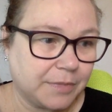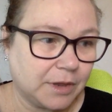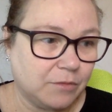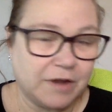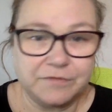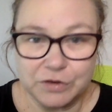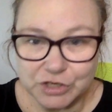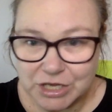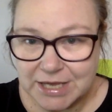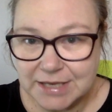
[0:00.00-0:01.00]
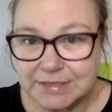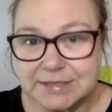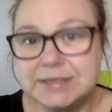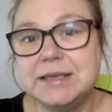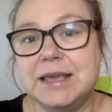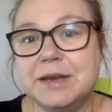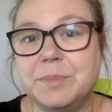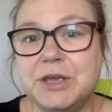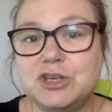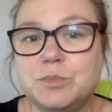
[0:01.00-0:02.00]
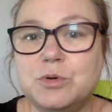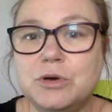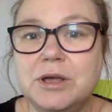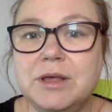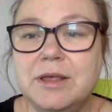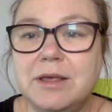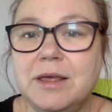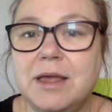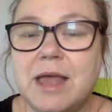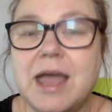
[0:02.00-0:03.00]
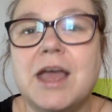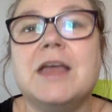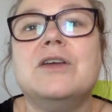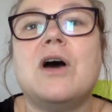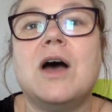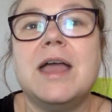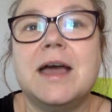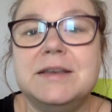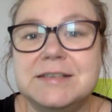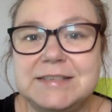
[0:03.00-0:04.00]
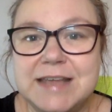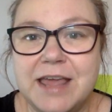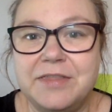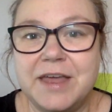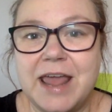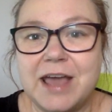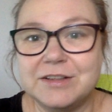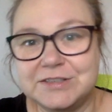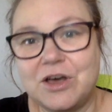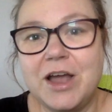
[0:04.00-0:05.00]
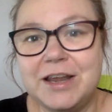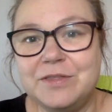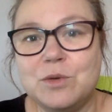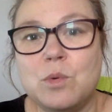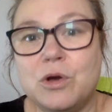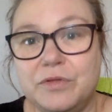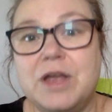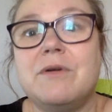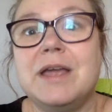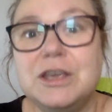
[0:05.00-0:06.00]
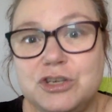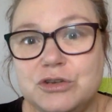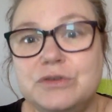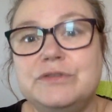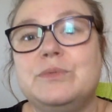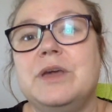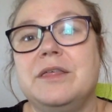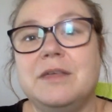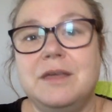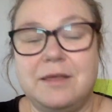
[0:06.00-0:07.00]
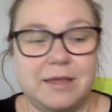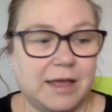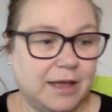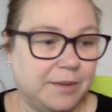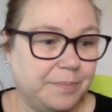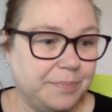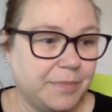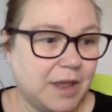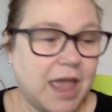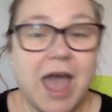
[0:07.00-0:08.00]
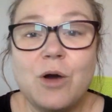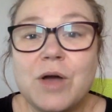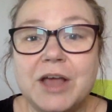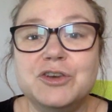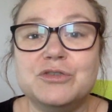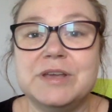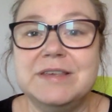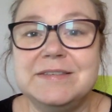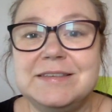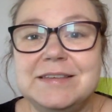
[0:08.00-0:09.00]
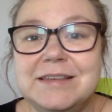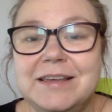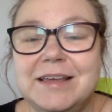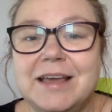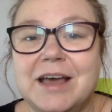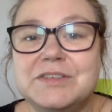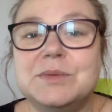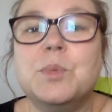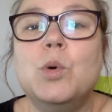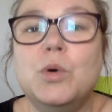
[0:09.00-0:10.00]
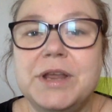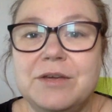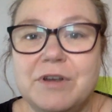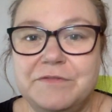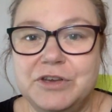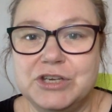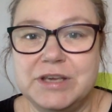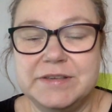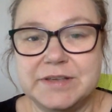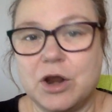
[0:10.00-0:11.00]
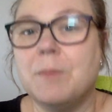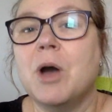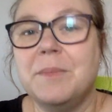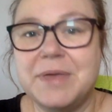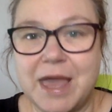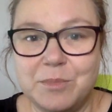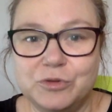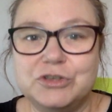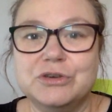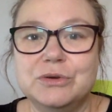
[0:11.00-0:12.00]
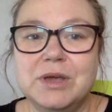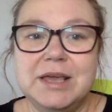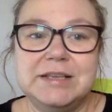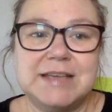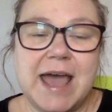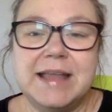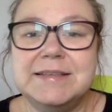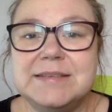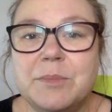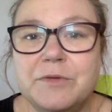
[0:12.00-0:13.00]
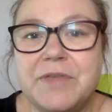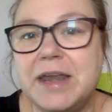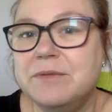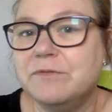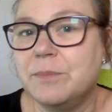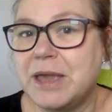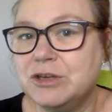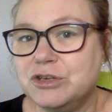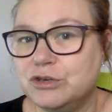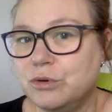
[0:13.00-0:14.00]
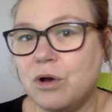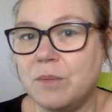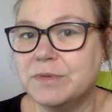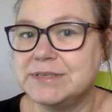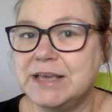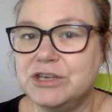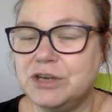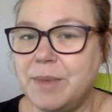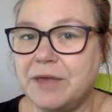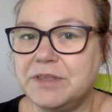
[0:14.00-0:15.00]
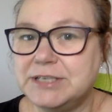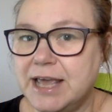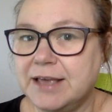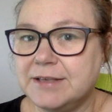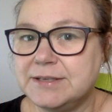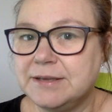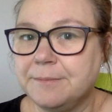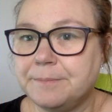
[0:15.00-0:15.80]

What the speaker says: refugees in a picture book, and I understand that outside in the world there are issues with how countries are supporting refugees, and I might be able to add some of that information to a conversation about the text.